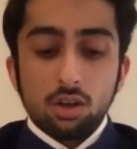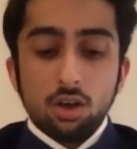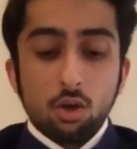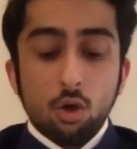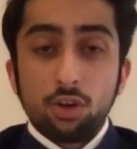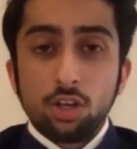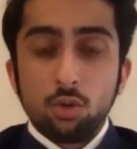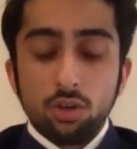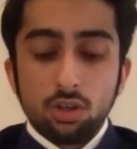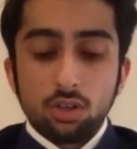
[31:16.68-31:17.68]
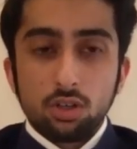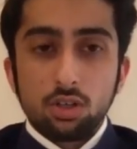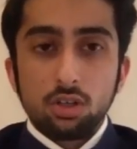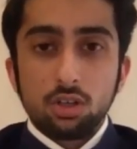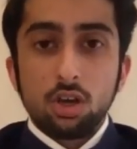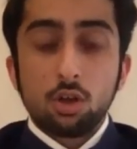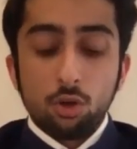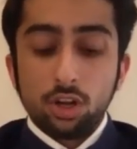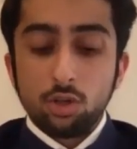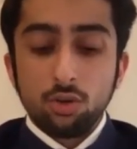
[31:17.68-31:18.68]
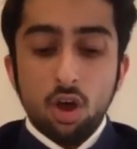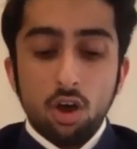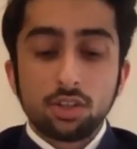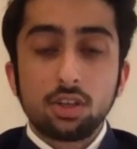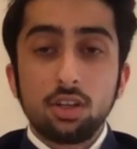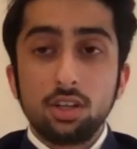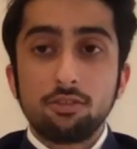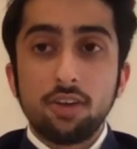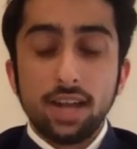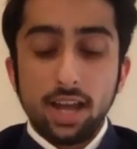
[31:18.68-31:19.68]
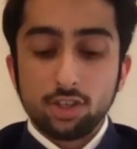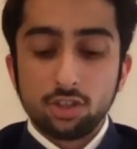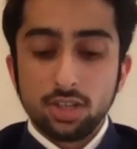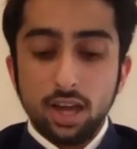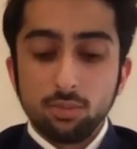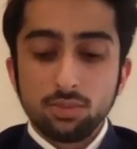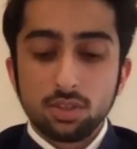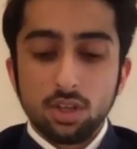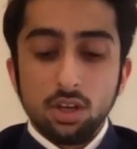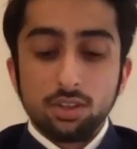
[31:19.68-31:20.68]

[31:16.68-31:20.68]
According to an article in the Financial Times,